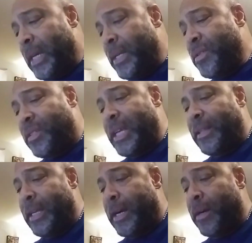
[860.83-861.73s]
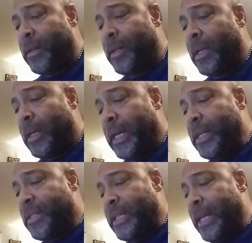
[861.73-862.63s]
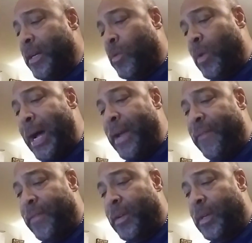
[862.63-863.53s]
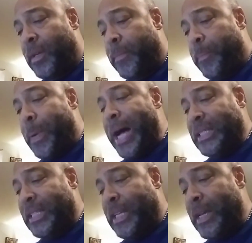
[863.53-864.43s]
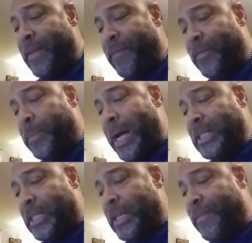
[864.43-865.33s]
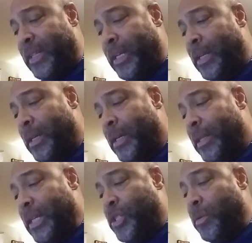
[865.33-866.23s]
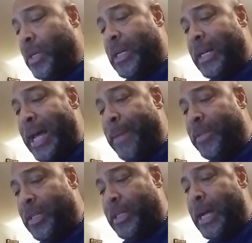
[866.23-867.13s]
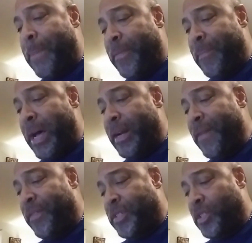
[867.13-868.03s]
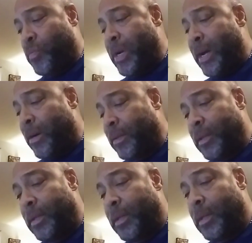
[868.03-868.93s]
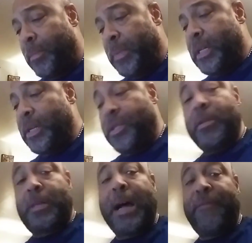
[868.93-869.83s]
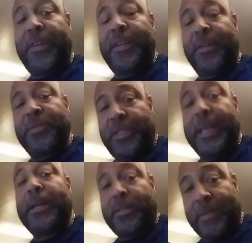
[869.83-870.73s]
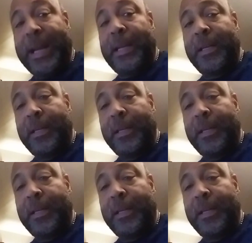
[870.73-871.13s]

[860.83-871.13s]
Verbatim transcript: and you sit there and you say to your wife positive positively that you could climb to the top of Mount Everest as well because you're confident in your skills, right?